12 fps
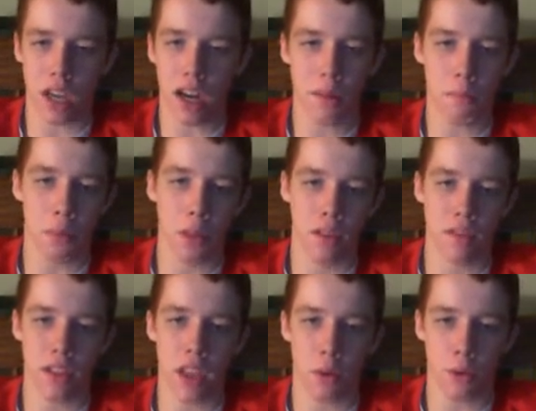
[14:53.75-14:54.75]
I didn't believe
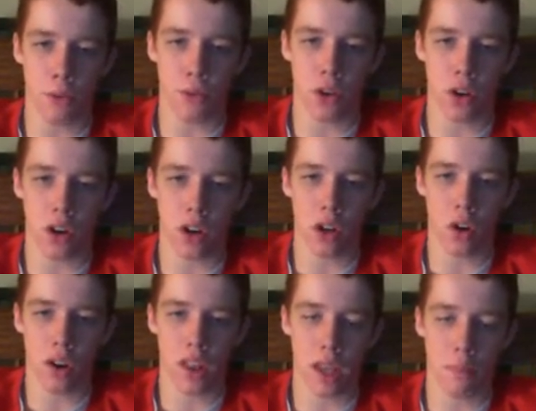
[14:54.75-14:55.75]
that they were for sure going to
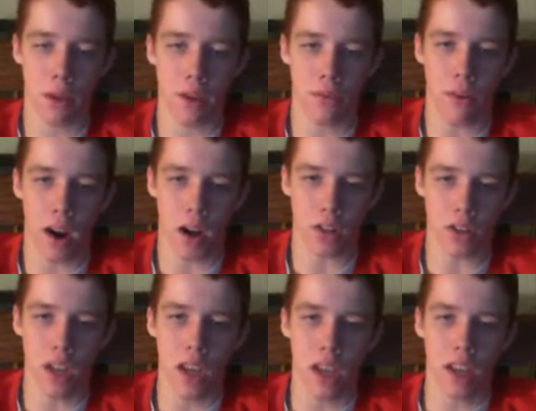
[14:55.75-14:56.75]
go to the NBA
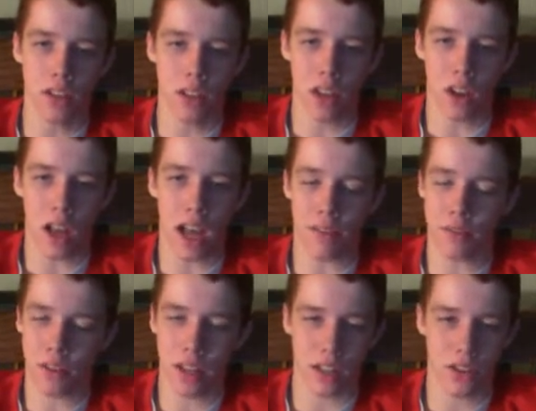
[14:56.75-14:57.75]
Finals until
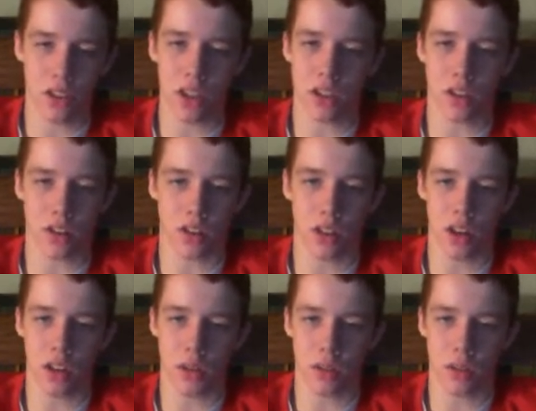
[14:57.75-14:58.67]
after that Sixers series.